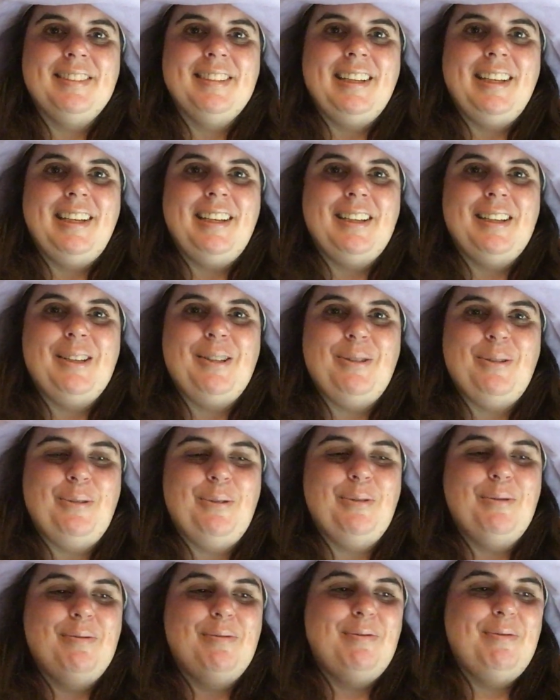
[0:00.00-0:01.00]
like a
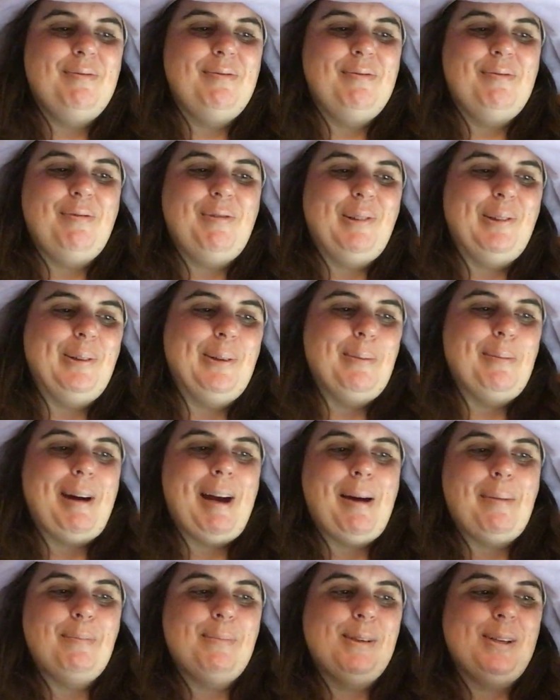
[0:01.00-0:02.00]
new floor map.